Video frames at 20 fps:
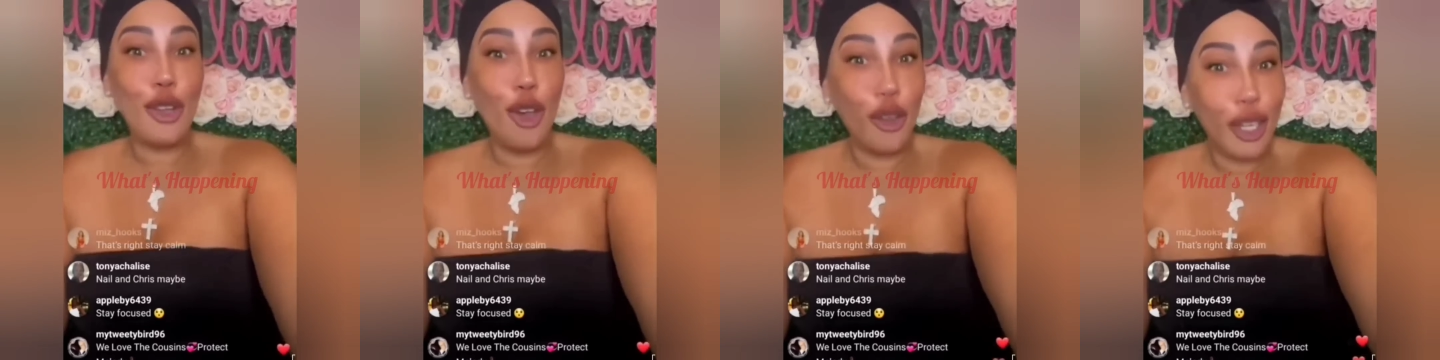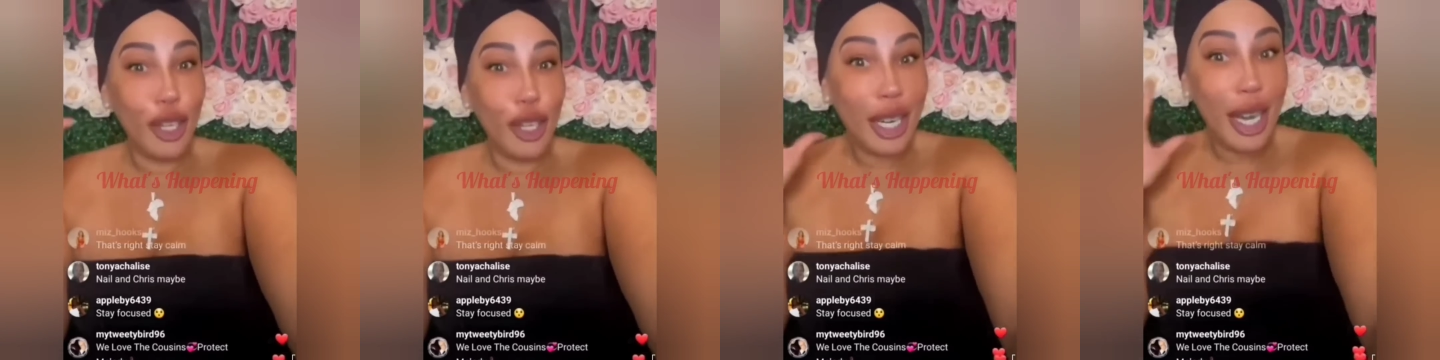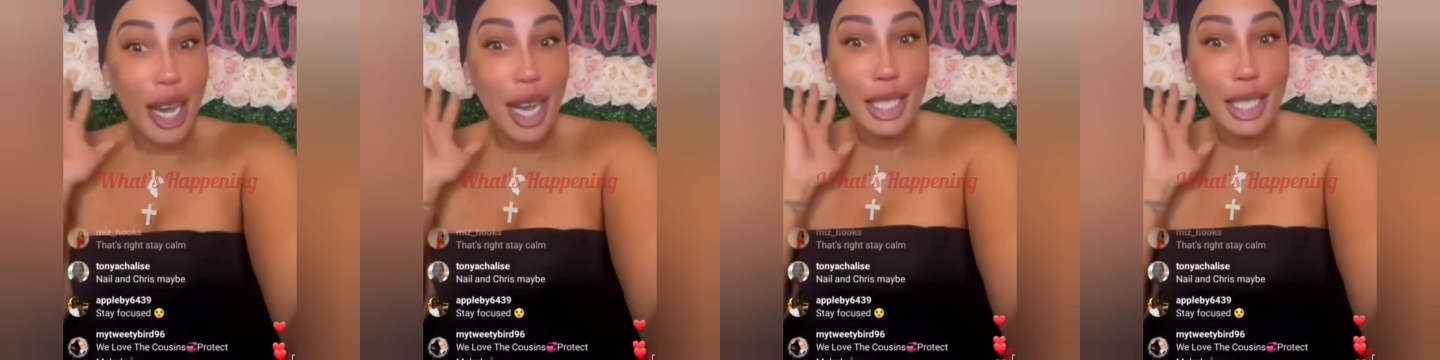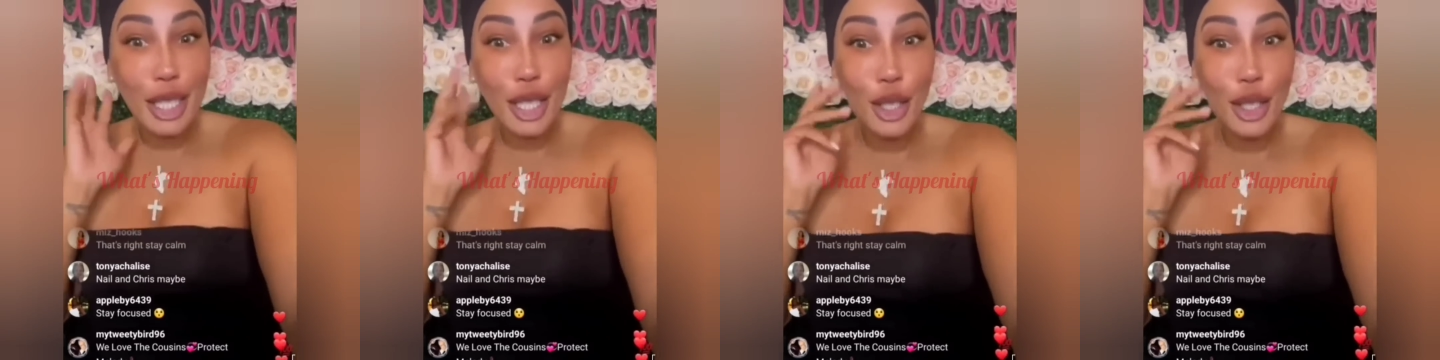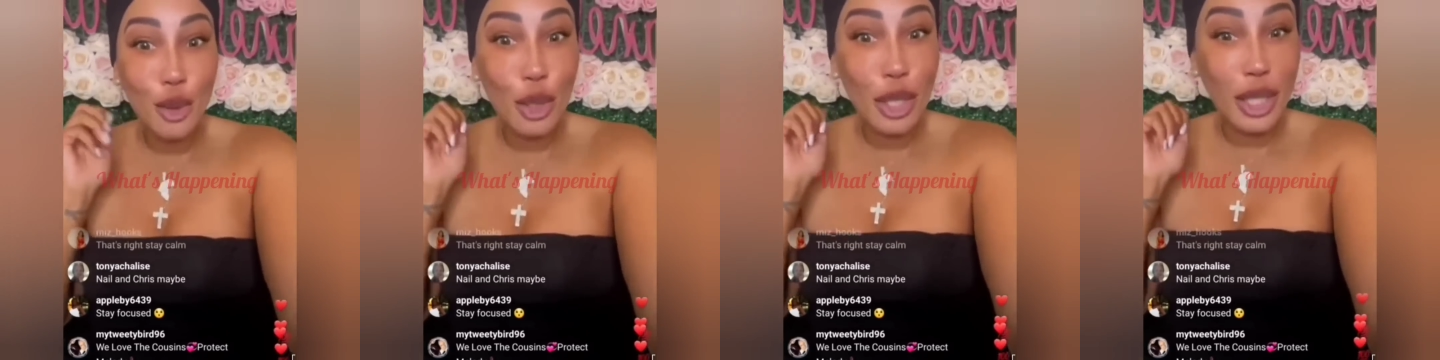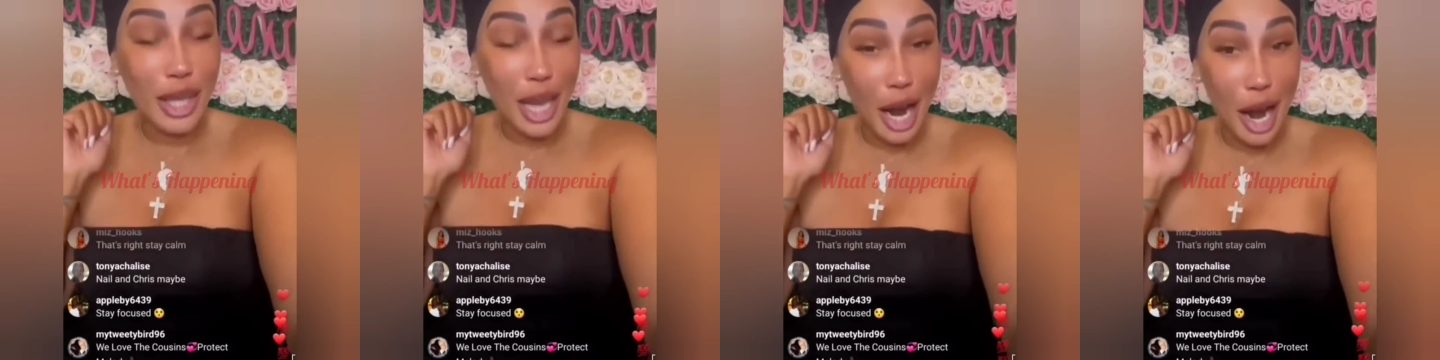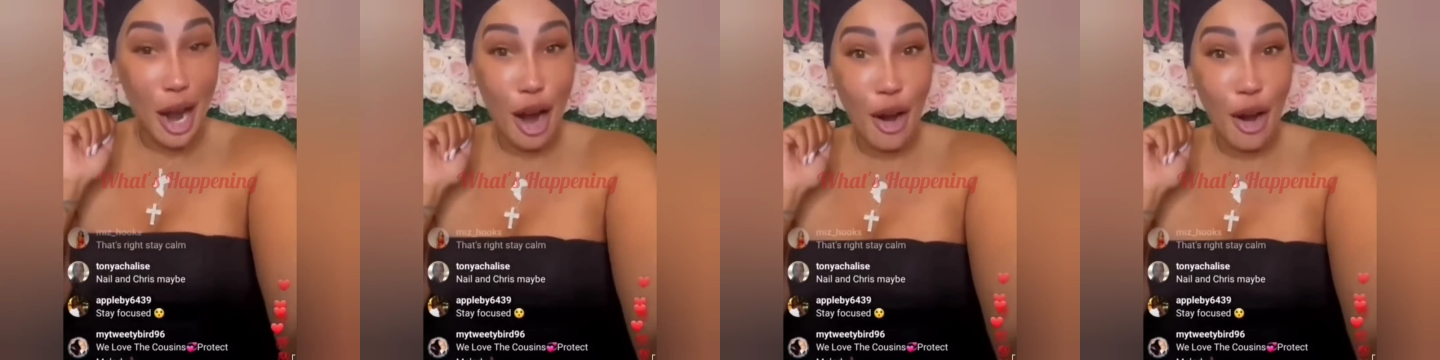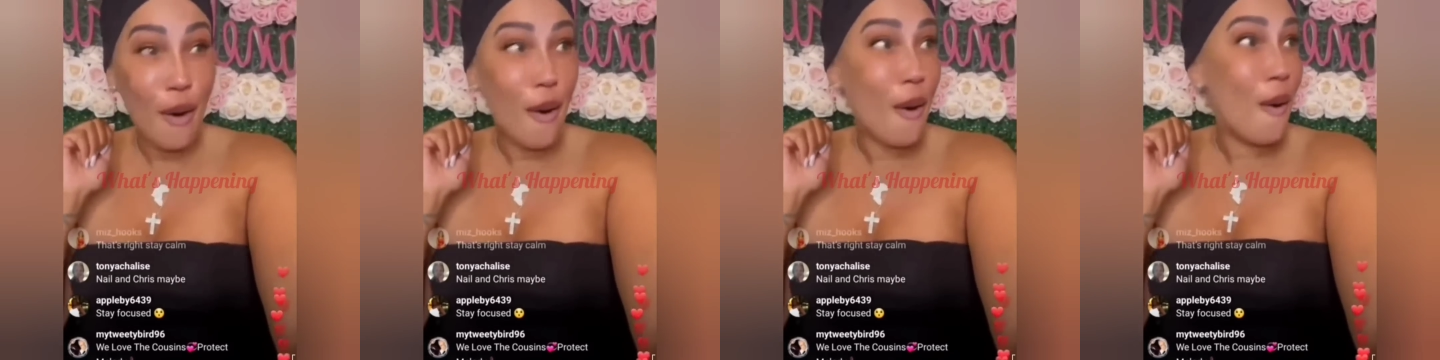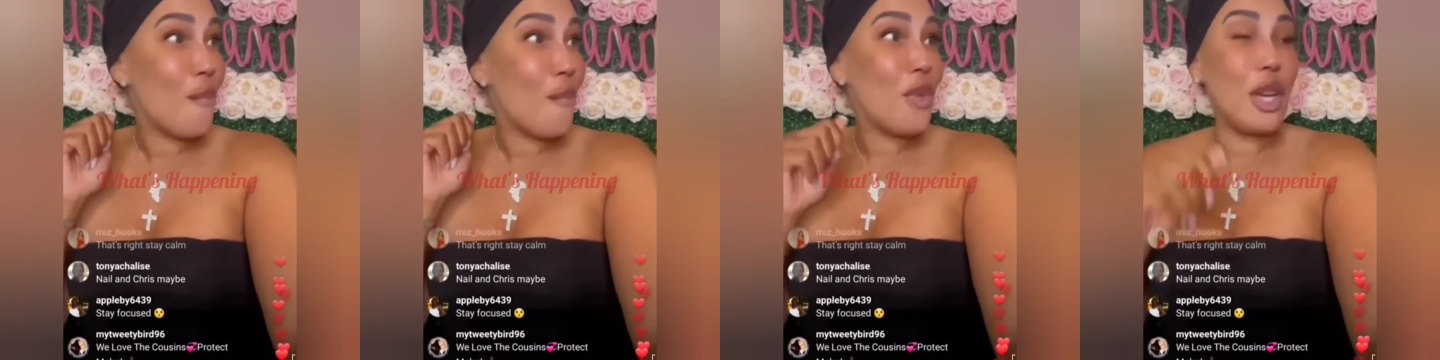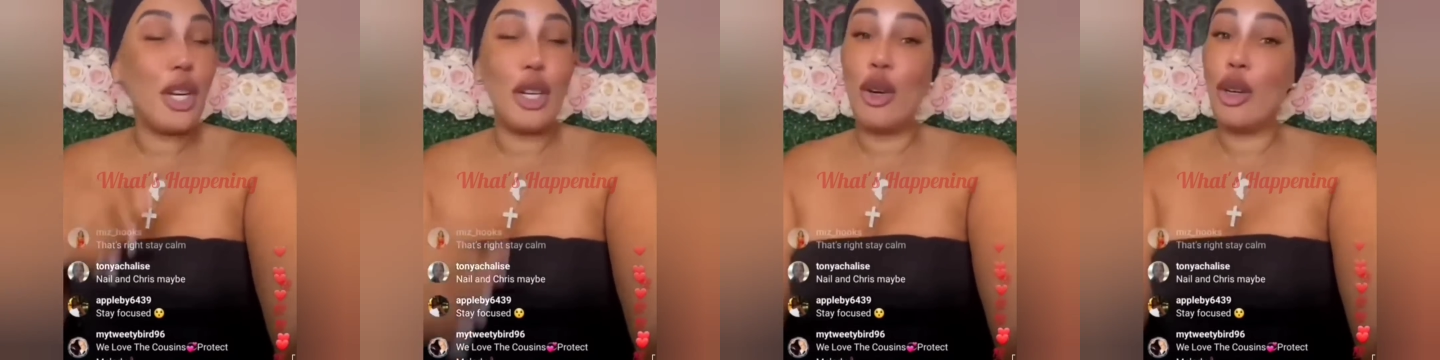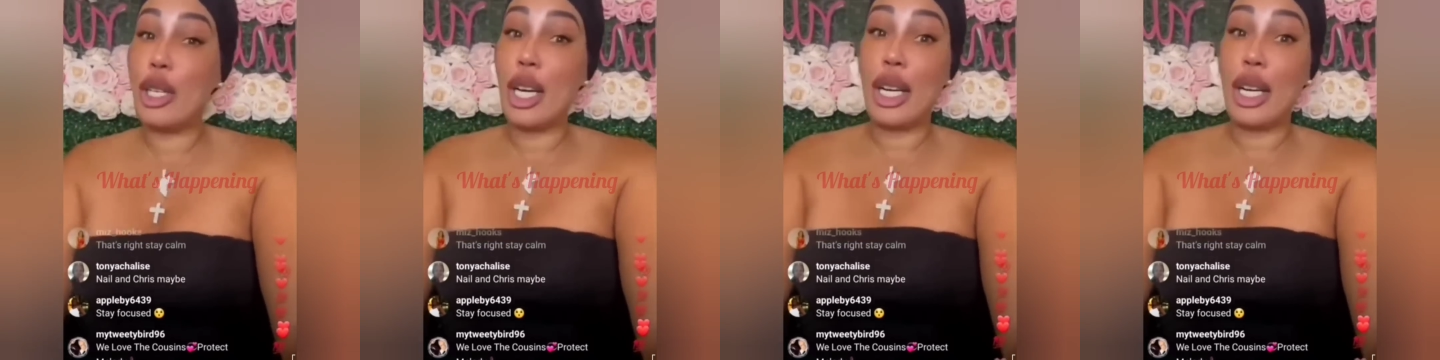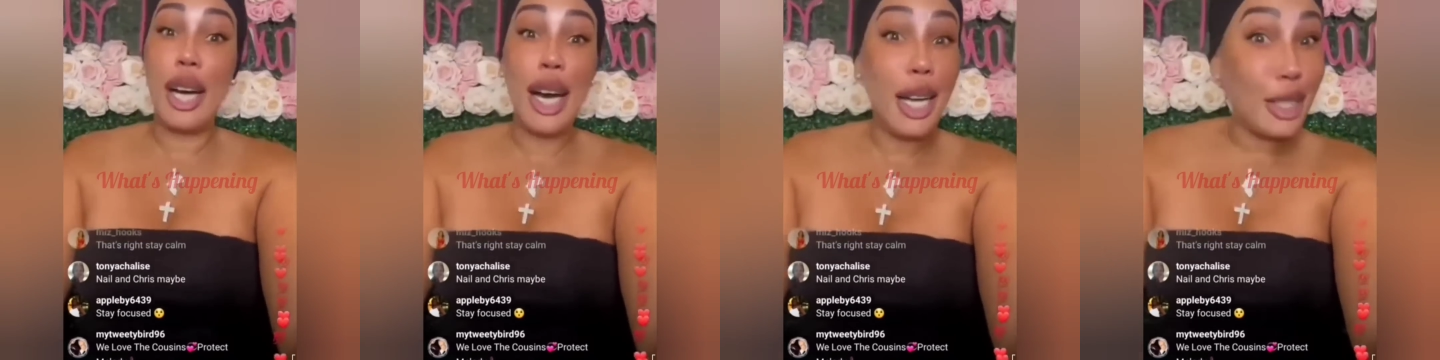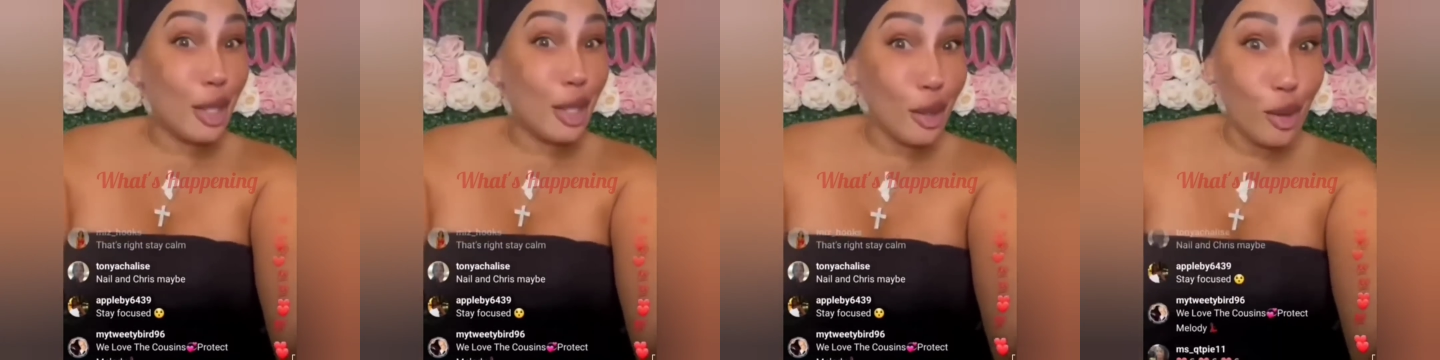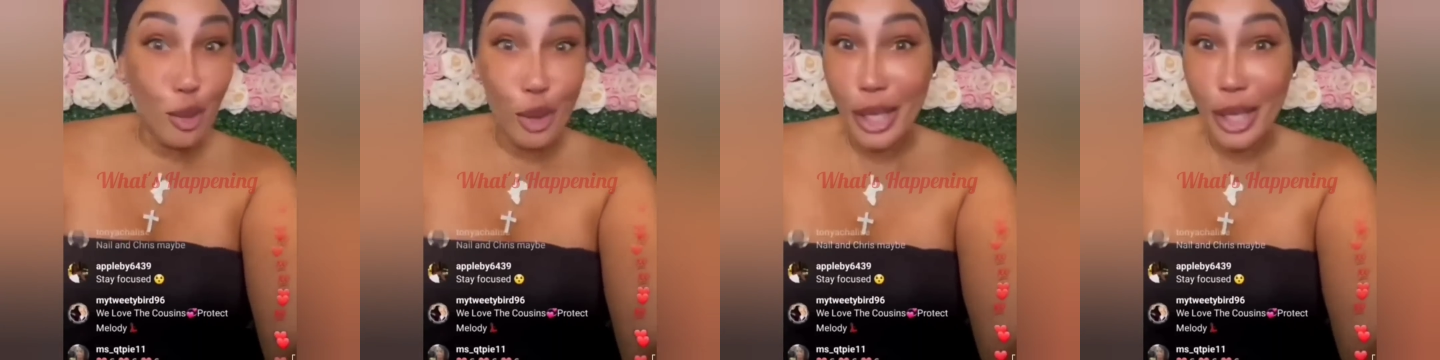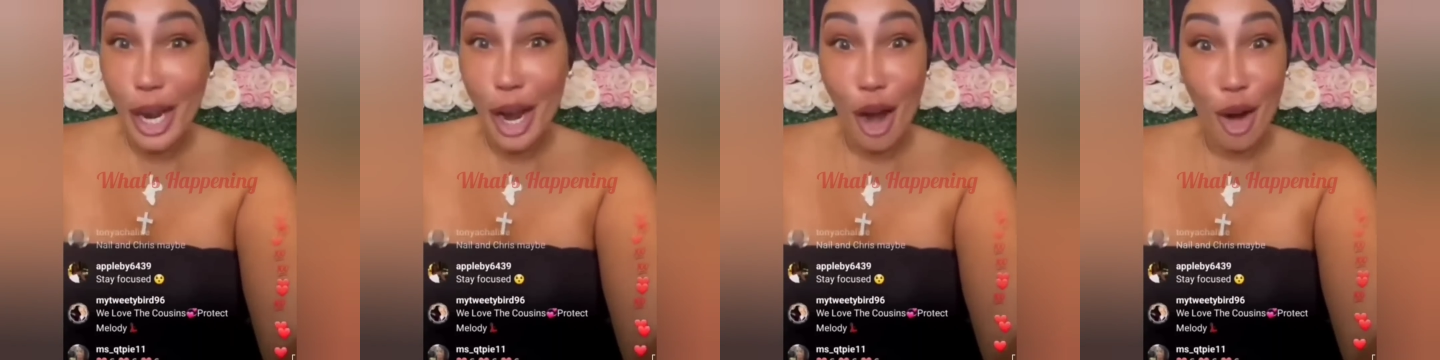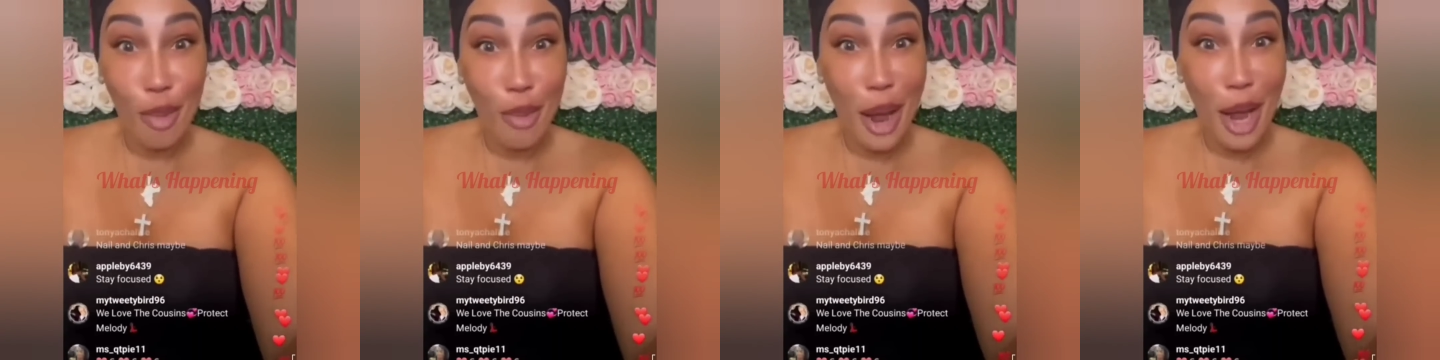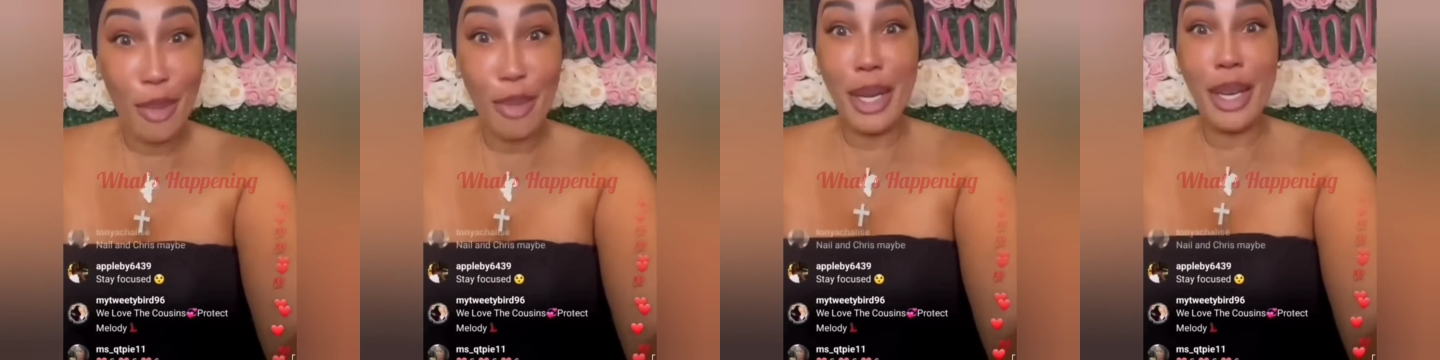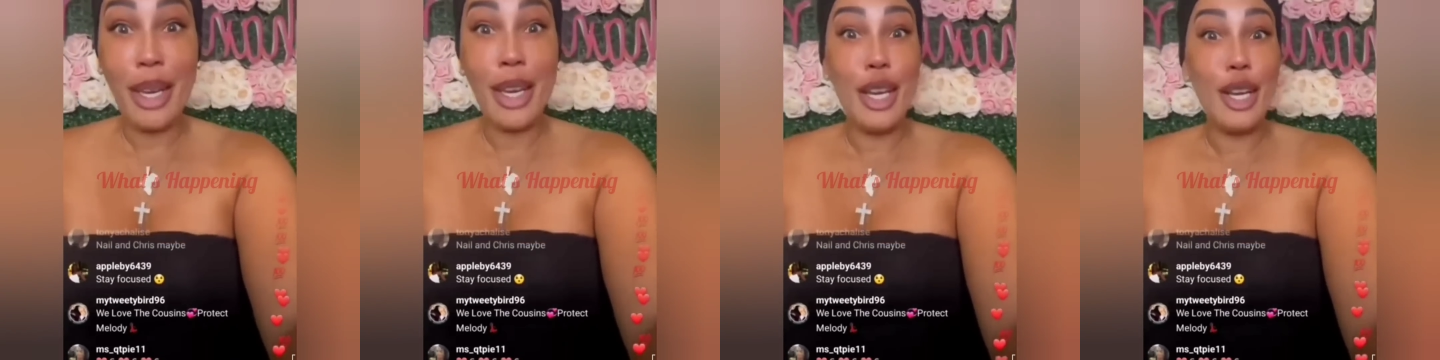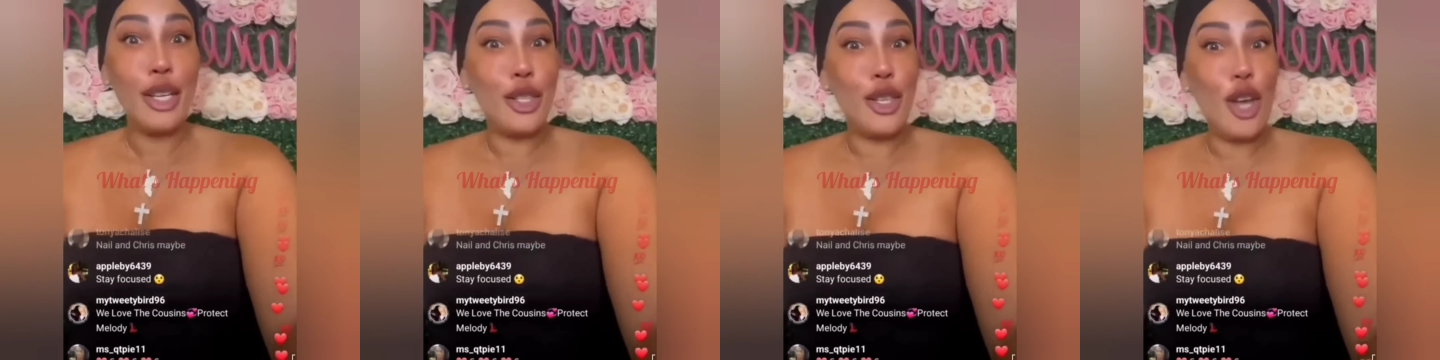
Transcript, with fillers: So the cousins was there. The cousins was there, baby.